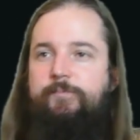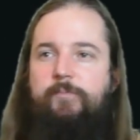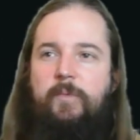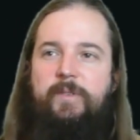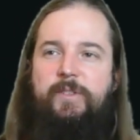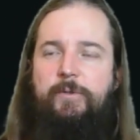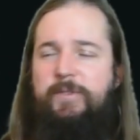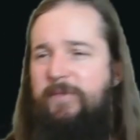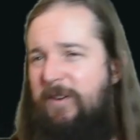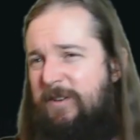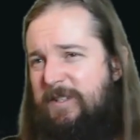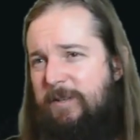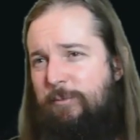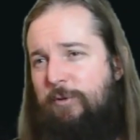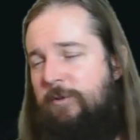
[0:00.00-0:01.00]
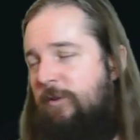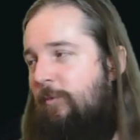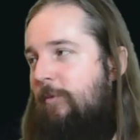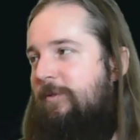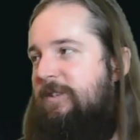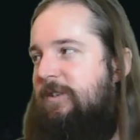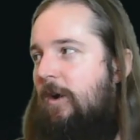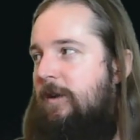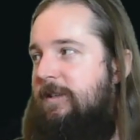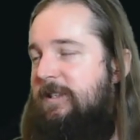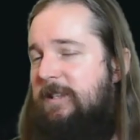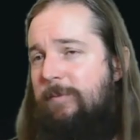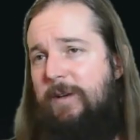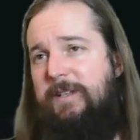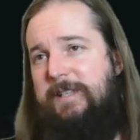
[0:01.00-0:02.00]
So it's very similar to what we saw in
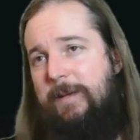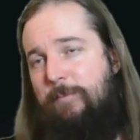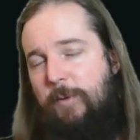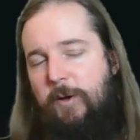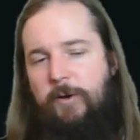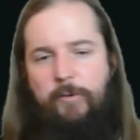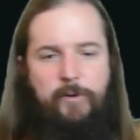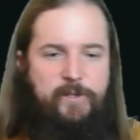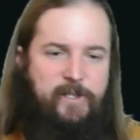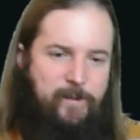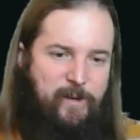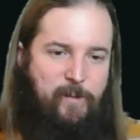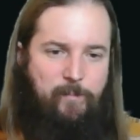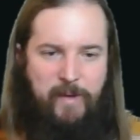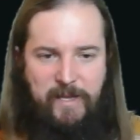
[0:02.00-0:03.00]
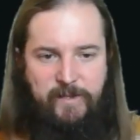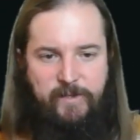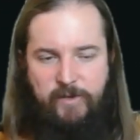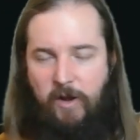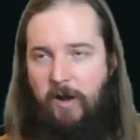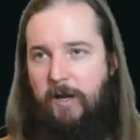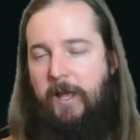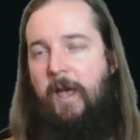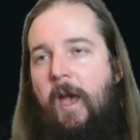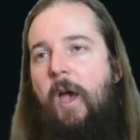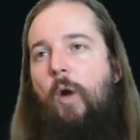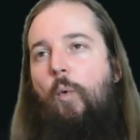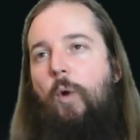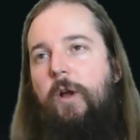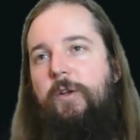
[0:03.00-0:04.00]
Simic Tempo or Simic Beanstalk,
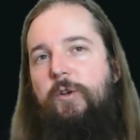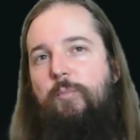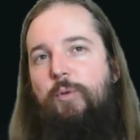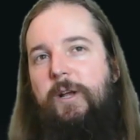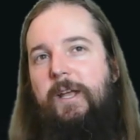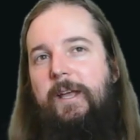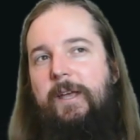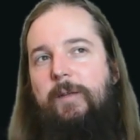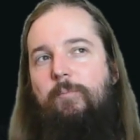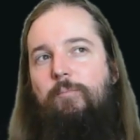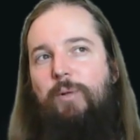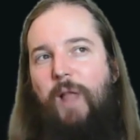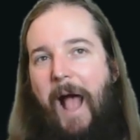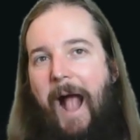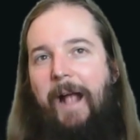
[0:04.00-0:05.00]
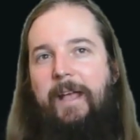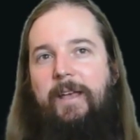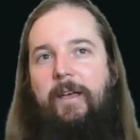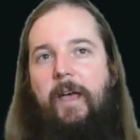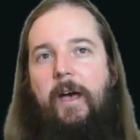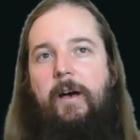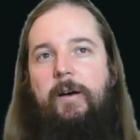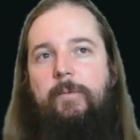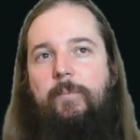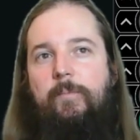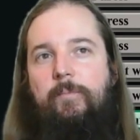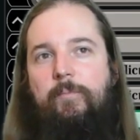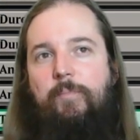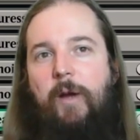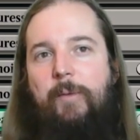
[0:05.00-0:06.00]
where you're bringing in black
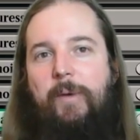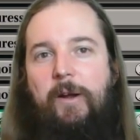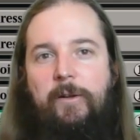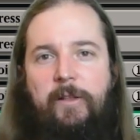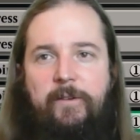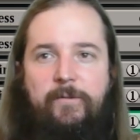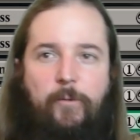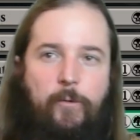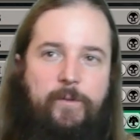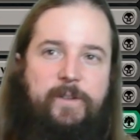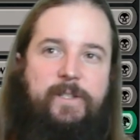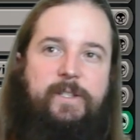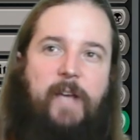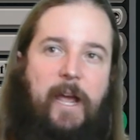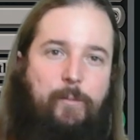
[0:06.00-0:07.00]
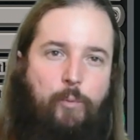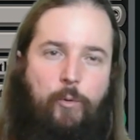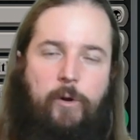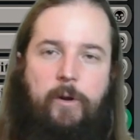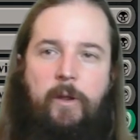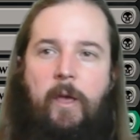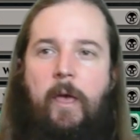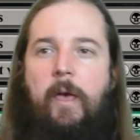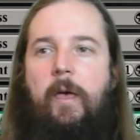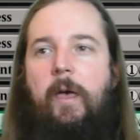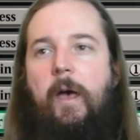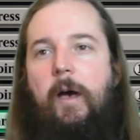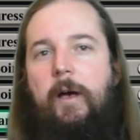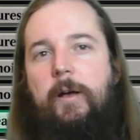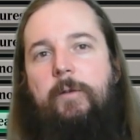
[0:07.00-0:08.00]
primarily for the sideboard
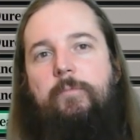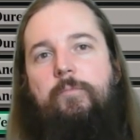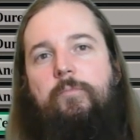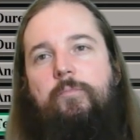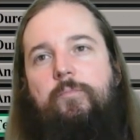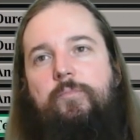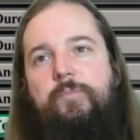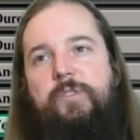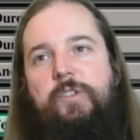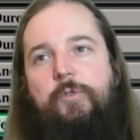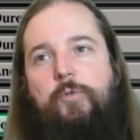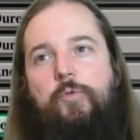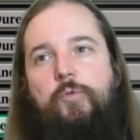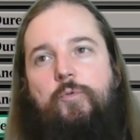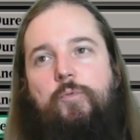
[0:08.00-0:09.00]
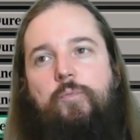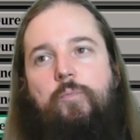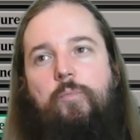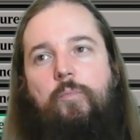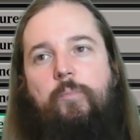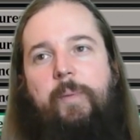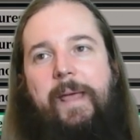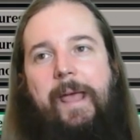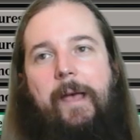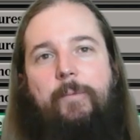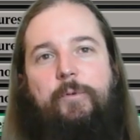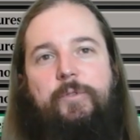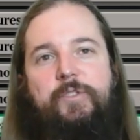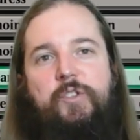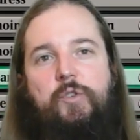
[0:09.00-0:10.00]
to be
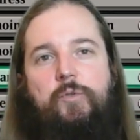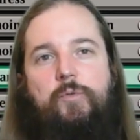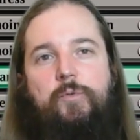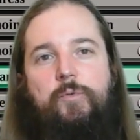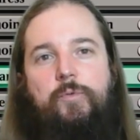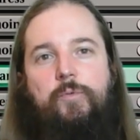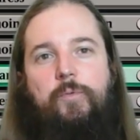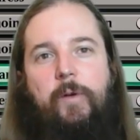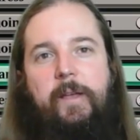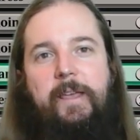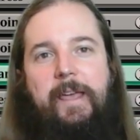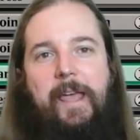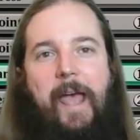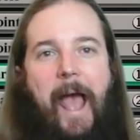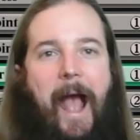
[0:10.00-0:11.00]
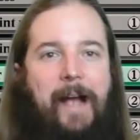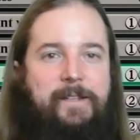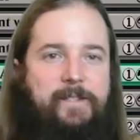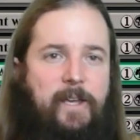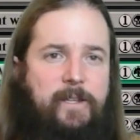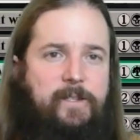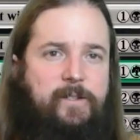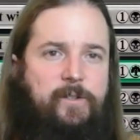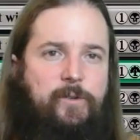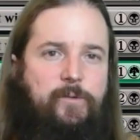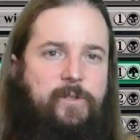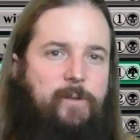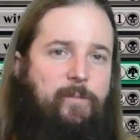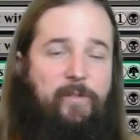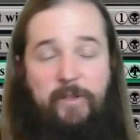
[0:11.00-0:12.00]
able to get access to
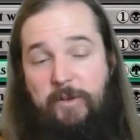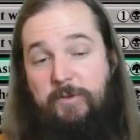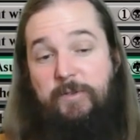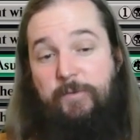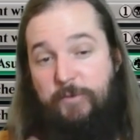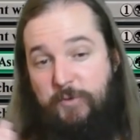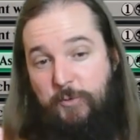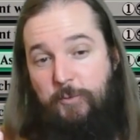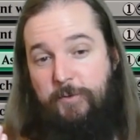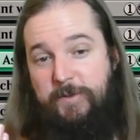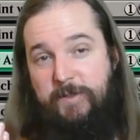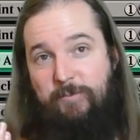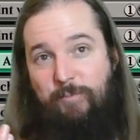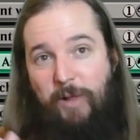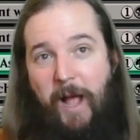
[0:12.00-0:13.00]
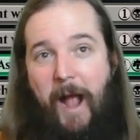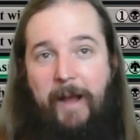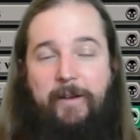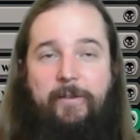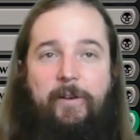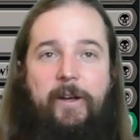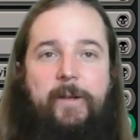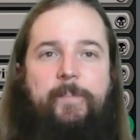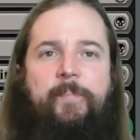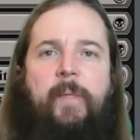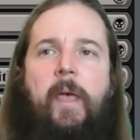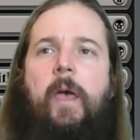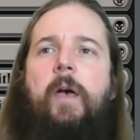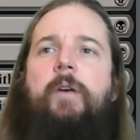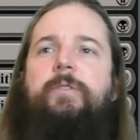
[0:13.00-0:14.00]
some of the useful tools in black, right?
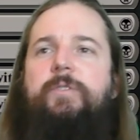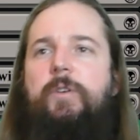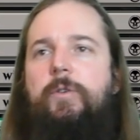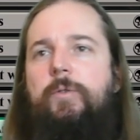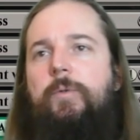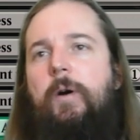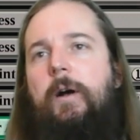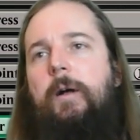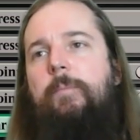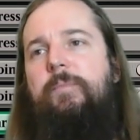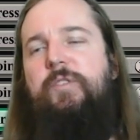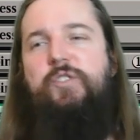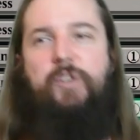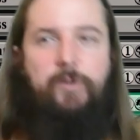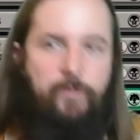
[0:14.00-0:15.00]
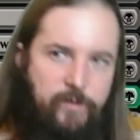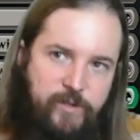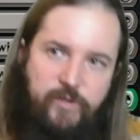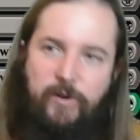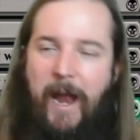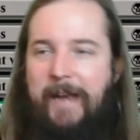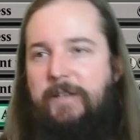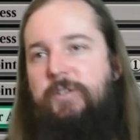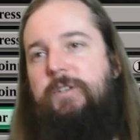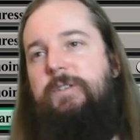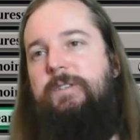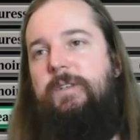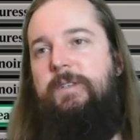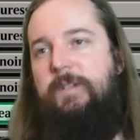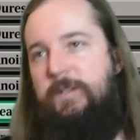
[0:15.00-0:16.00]
So the general strategy,
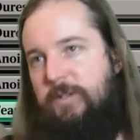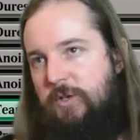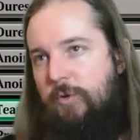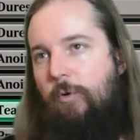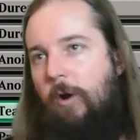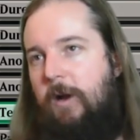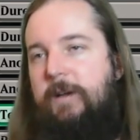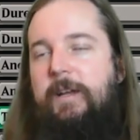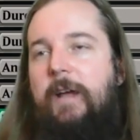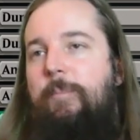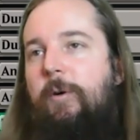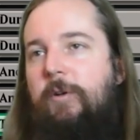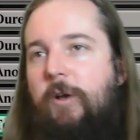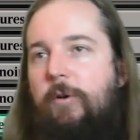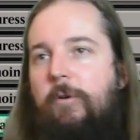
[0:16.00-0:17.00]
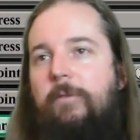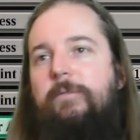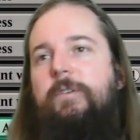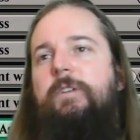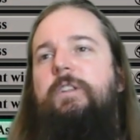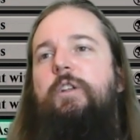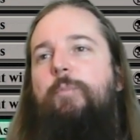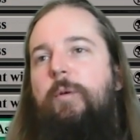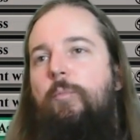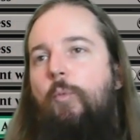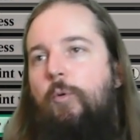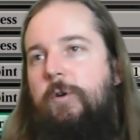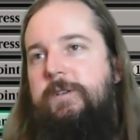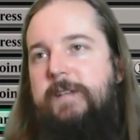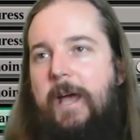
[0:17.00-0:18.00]
since it is a new archetype, I'll go over it a little bit
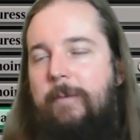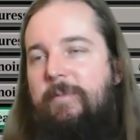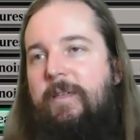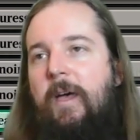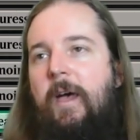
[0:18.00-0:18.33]
more in depth.